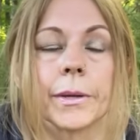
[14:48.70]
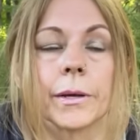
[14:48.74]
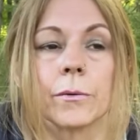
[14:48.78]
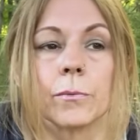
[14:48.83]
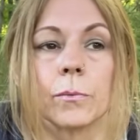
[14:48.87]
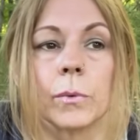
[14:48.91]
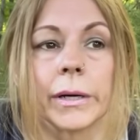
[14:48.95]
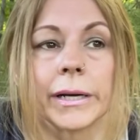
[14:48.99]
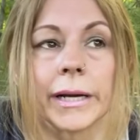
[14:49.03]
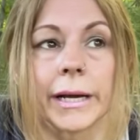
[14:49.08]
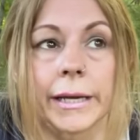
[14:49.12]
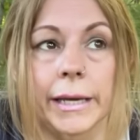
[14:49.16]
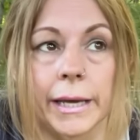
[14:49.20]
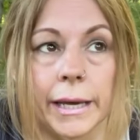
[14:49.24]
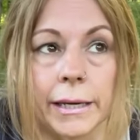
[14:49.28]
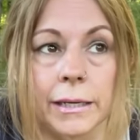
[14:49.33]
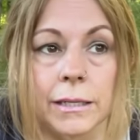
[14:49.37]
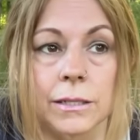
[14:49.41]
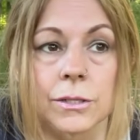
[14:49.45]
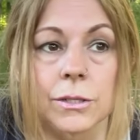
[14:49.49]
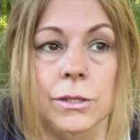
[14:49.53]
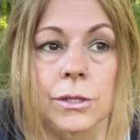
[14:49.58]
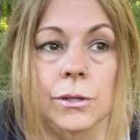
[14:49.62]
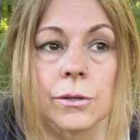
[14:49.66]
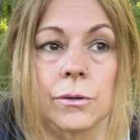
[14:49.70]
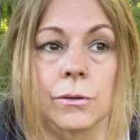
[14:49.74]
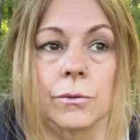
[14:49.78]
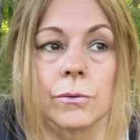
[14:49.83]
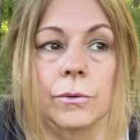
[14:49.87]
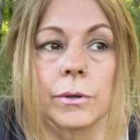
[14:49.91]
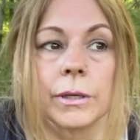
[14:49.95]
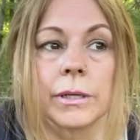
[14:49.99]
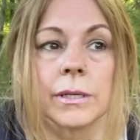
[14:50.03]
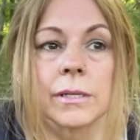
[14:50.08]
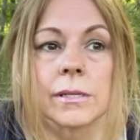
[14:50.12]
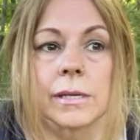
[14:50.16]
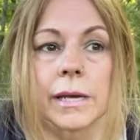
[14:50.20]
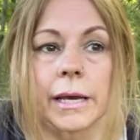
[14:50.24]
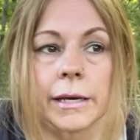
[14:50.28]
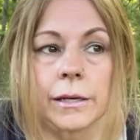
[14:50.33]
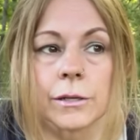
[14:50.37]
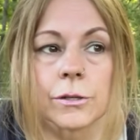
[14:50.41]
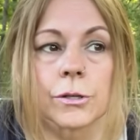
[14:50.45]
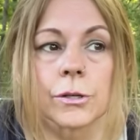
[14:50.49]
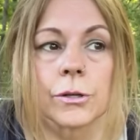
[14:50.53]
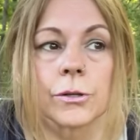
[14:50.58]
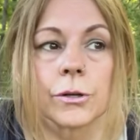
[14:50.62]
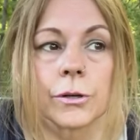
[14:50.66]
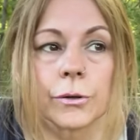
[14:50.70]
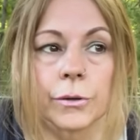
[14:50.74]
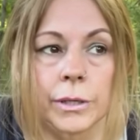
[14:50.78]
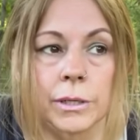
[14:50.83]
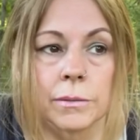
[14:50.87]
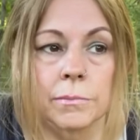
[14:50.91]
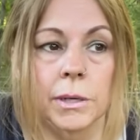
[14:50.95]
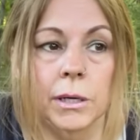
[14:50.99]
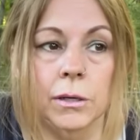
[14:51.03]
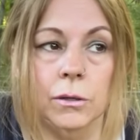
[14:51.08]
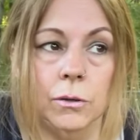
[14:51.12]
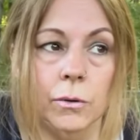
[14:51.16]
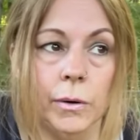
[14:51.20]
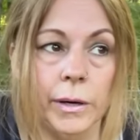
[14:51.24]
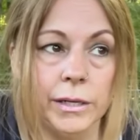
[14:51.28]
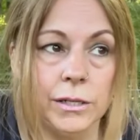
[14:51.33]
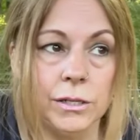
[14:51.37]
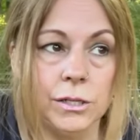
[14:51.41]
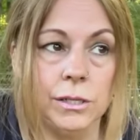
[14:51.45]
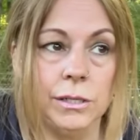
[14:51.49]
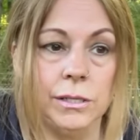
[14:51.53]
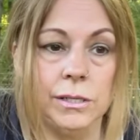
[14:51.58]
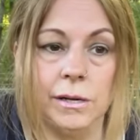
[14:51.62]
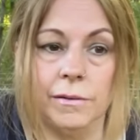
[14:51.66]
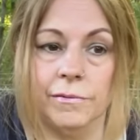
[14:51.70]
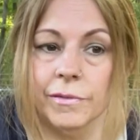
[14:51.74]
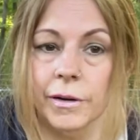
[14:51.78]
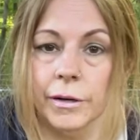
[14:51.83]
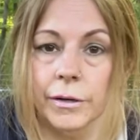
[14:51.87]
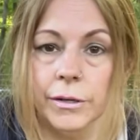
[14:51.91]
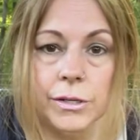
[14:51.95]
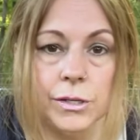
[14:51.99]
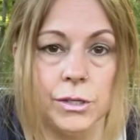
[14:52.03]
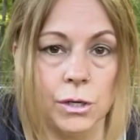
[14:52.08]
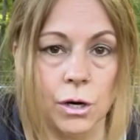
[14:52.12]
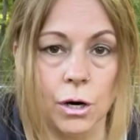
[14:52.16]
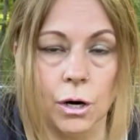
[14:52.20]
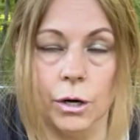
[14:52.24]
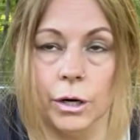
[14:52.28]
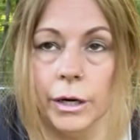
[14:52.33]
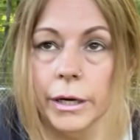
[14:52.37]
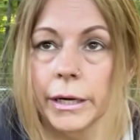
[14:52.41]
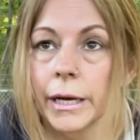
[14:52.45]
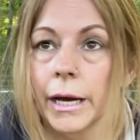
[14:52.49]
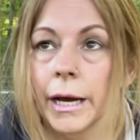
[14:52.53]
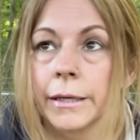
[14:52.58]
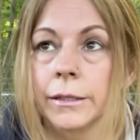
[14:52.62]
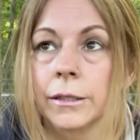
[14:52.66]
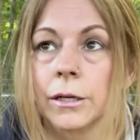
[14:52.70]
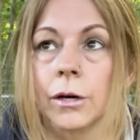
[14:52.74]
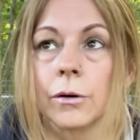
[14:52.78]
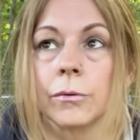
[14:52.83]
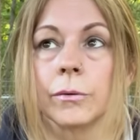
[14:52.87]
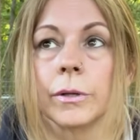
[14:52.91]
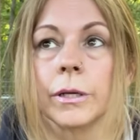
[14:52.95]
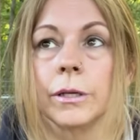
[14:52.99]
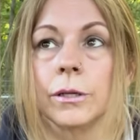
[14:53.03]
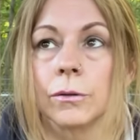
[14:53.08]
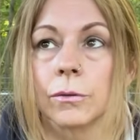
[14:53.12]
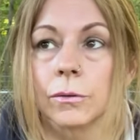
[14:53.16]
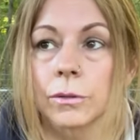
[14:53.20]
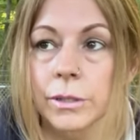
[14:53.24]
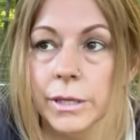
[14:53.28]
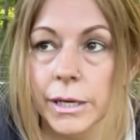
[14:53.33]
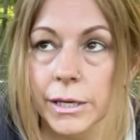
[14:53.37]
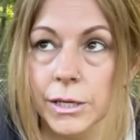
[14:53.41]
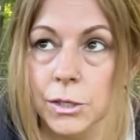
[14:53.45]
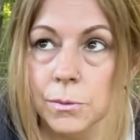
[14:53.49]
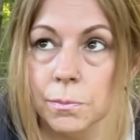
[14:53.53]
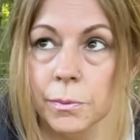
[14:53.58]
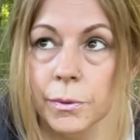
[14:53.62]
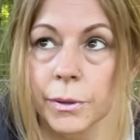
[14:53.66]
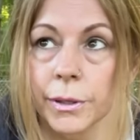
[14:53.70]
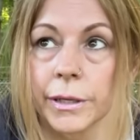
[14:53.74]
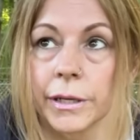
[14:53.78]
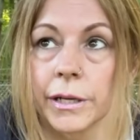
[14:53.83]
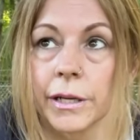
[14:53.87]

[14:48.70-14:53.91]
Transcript: What I can't do is answer your email questions. I'm very sorry. I know that you are desperate.